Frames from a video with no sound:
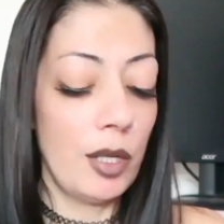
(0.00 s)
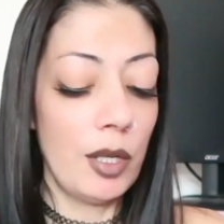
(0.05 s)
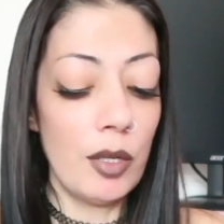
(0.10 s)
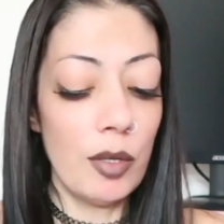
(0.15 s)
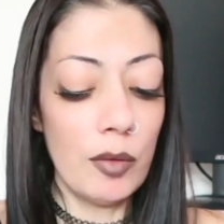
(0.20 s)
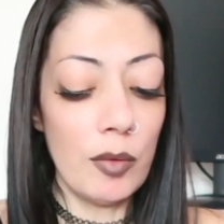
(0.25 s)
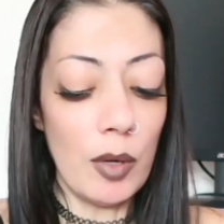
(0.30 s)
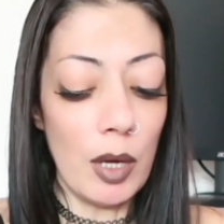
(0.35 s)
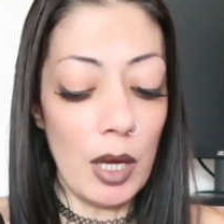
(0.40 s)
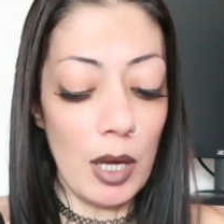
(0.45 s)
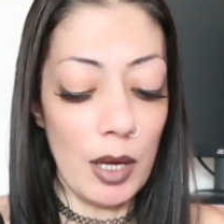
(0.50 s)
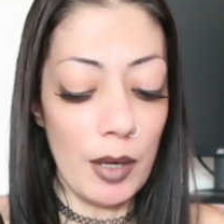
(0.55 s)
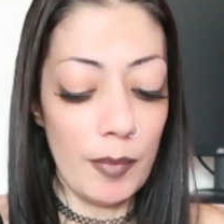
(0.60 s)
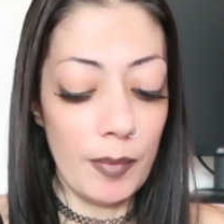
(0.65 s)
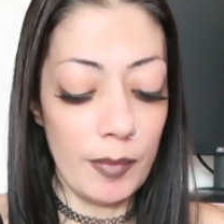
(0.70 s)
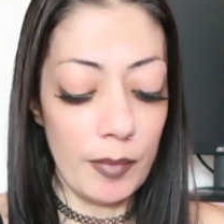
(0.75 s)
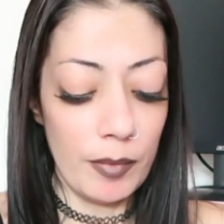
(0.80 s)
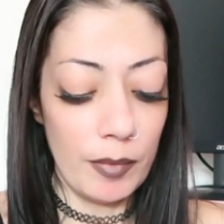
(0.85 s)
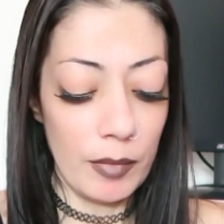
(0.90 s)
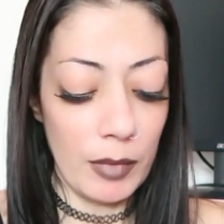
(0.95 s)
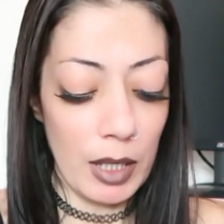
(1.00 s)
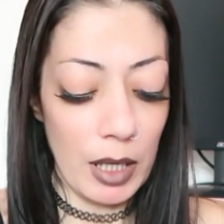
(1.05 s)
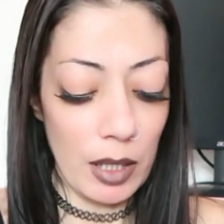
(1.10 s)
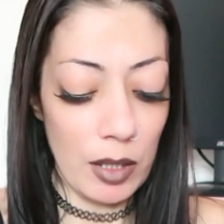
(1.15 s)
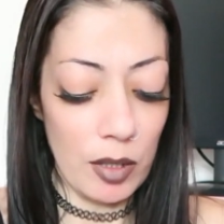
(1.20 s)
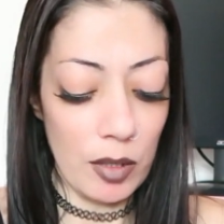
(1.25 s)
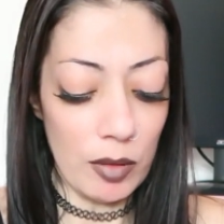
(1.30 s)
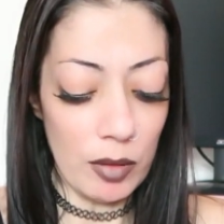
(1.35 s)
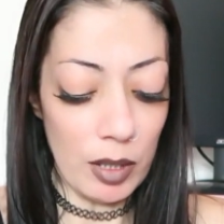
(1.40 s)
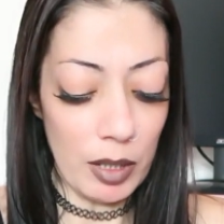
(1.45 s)
Do you, um,
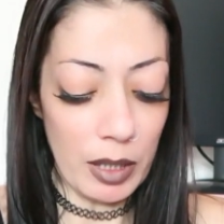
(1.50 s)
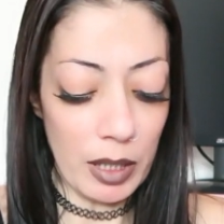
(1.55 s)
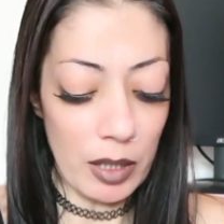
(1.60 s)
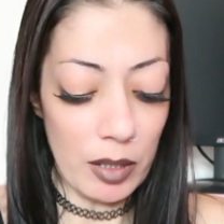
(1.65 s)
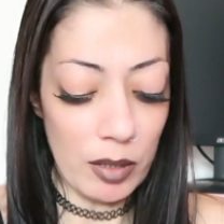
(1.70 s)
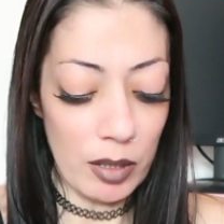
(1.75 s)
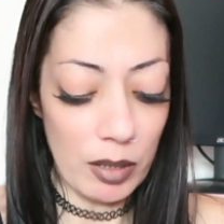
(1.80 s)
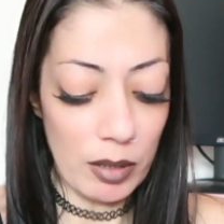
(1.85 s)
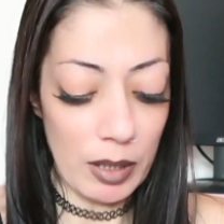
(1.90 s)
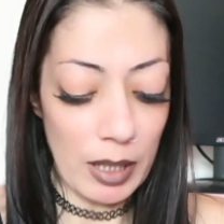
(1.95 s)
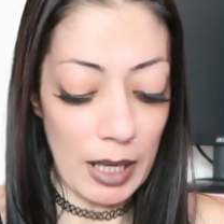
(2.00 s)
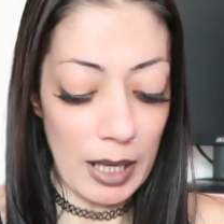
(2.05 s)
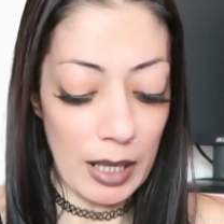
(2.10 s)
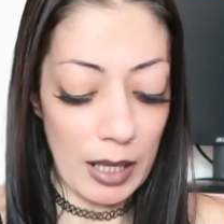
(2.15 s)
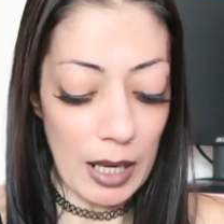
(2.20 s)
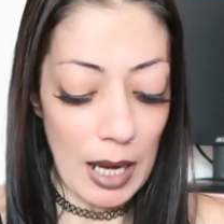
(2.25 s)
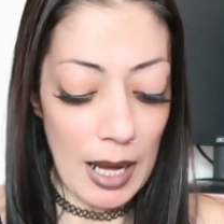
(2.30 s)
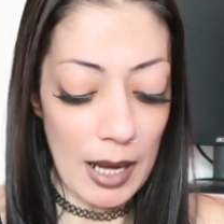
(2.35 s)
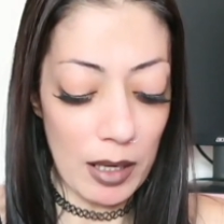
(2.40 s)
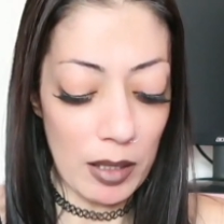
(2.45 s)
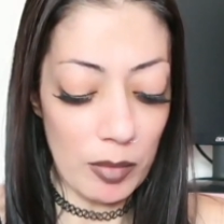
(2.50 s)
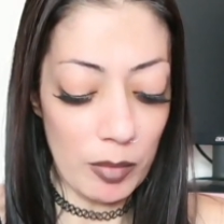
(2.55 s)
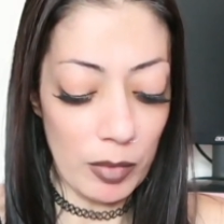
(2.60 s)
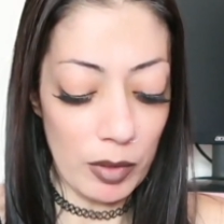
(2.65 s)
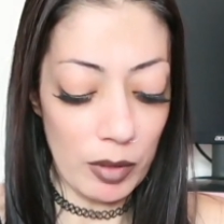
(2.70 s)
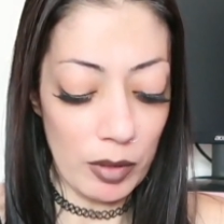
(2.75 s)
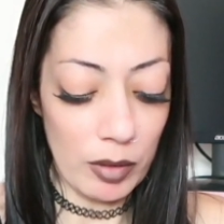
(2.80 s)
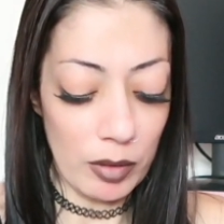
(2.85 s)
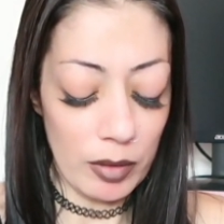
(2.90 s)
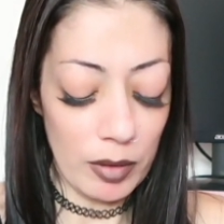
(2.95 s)
can you look into like
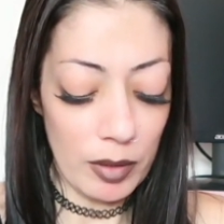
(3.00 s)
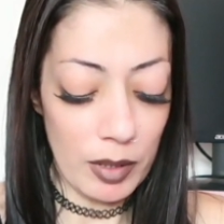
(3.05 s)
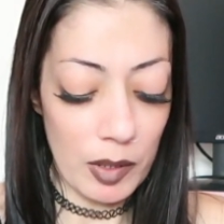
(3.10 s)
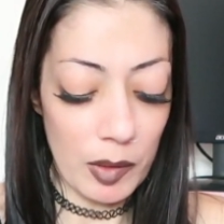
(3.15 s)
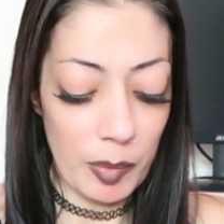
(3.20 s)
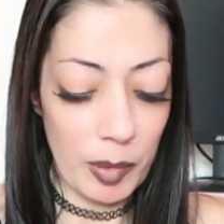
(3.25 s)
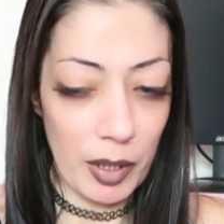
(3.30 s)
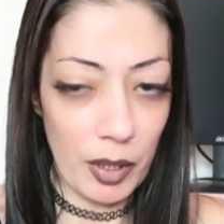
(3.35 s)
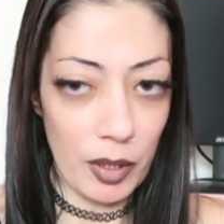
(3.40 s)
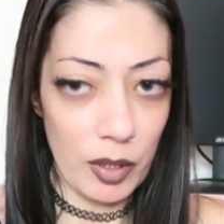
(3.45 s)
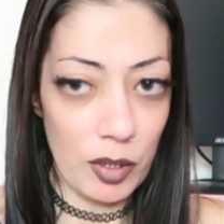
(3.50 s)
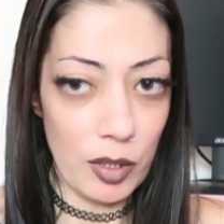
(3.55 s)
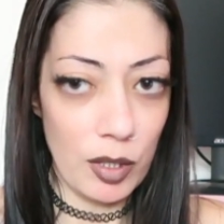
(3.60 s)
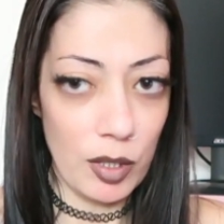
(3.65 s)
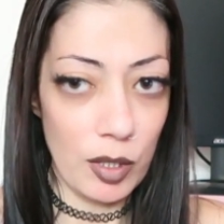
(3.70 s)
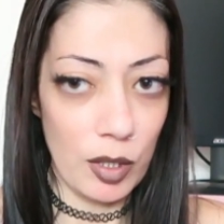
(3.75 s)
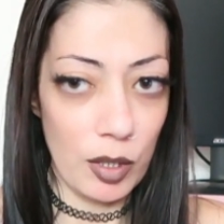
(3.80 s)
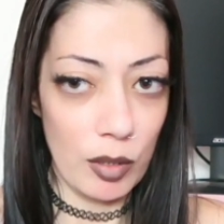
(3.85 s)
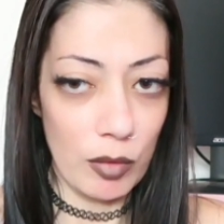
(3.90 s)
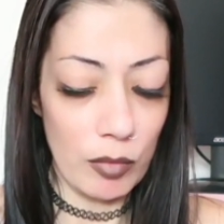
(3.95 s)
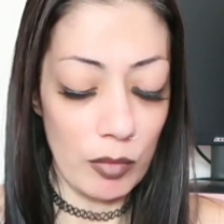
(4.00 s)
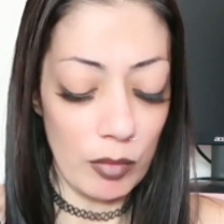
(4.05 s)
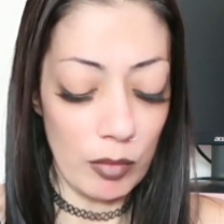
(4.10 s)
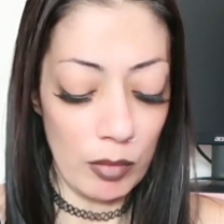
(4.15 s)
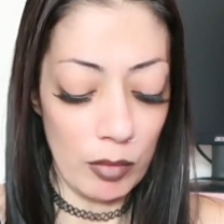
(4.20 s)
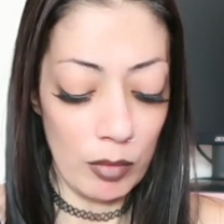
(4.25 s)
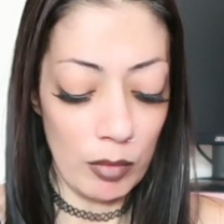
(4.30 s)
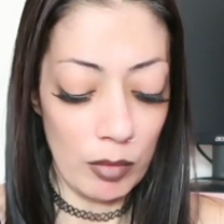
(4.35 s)
animal spirits too?